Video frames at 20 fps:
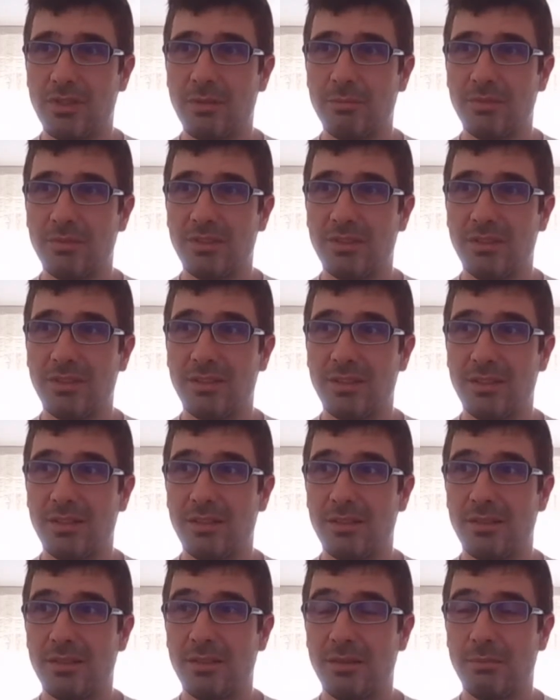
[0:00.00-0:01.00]
something that
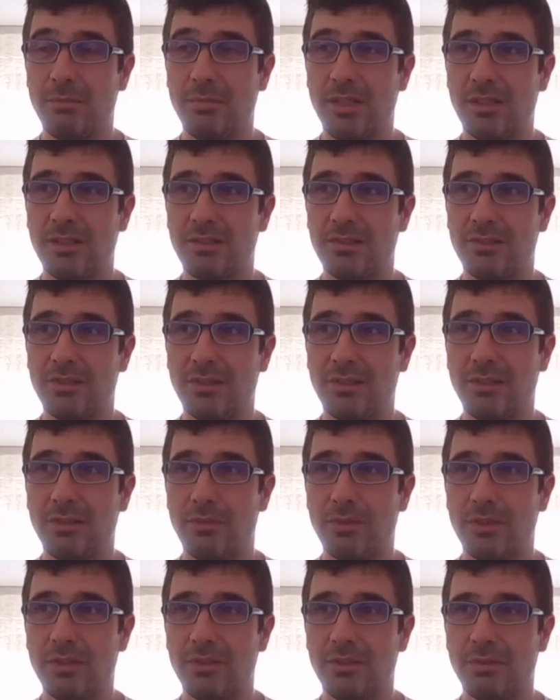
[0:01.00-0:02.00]
can make a
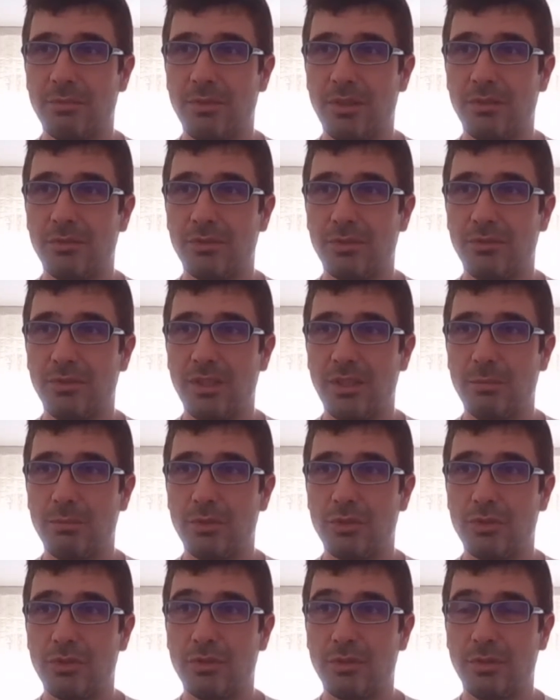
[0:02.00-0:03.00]
significant amount of
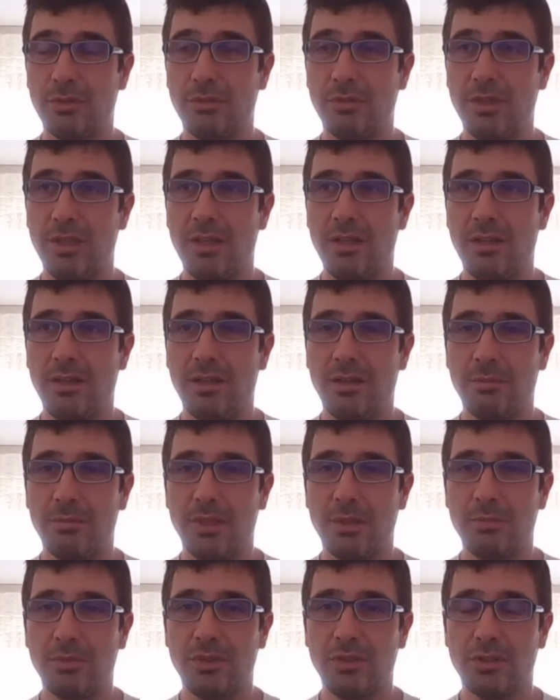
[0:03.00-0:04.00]
damage. So
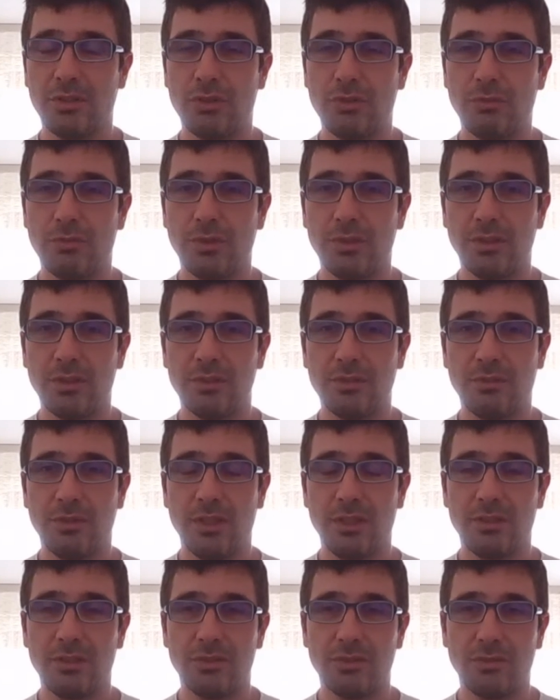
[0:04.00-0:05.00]
my prediction for this
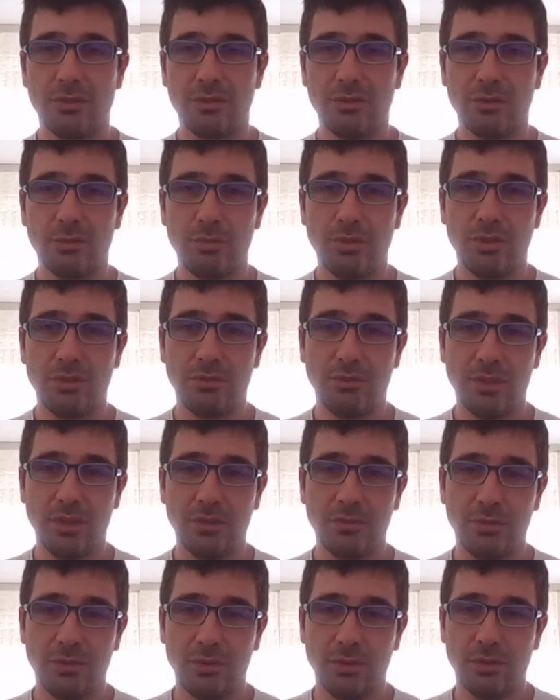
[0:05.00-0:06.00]
fight is going to be the
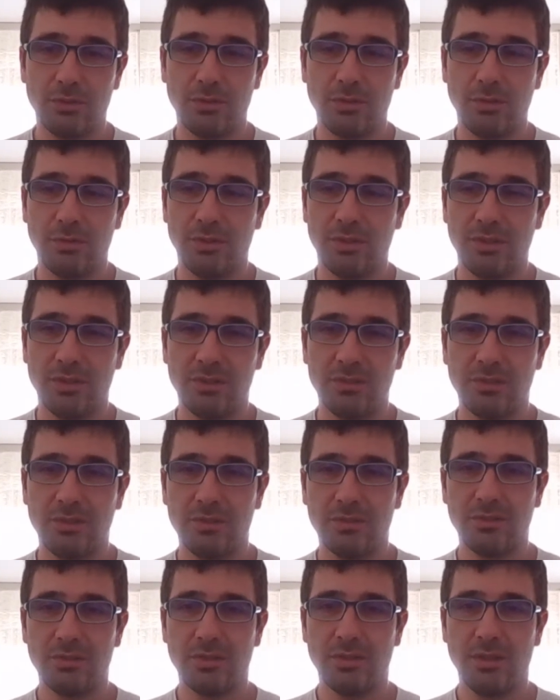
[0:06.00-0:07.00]
fight will not go the
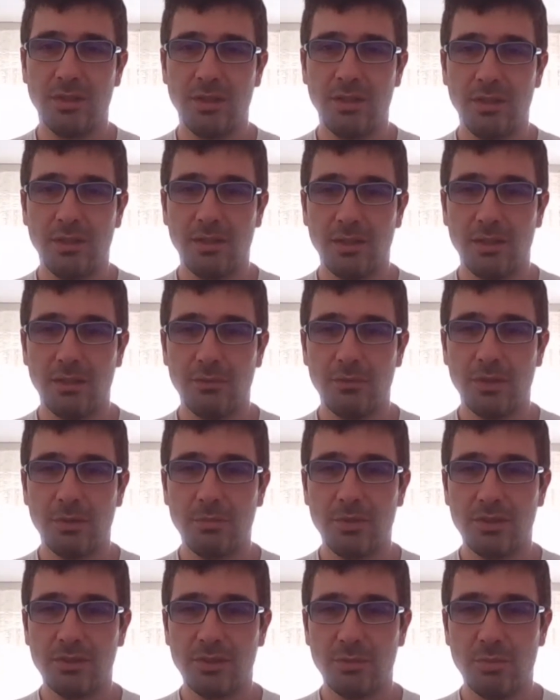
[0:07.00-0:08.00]
distance. If
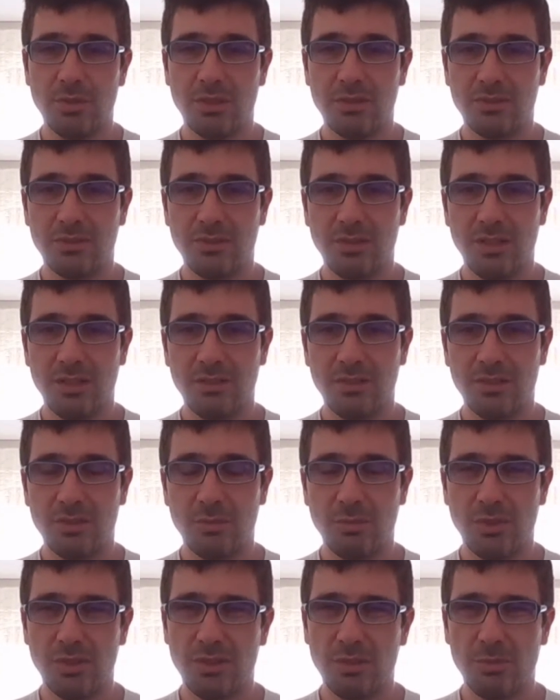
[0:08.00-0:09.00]
I must pick a side,
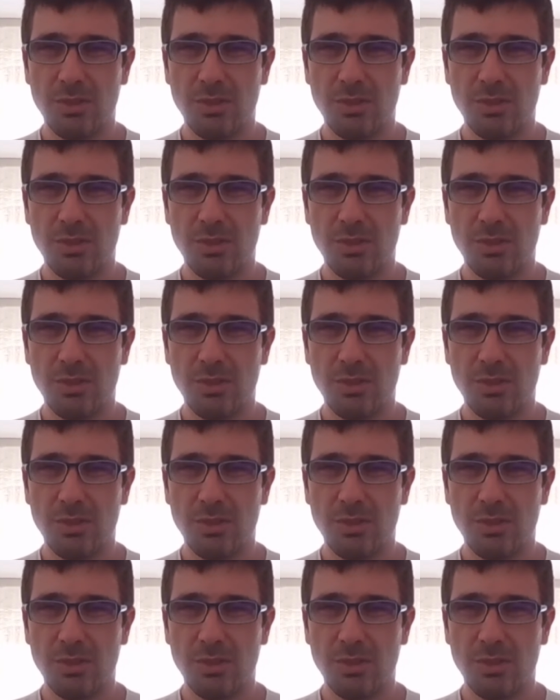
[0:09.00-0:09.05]
it's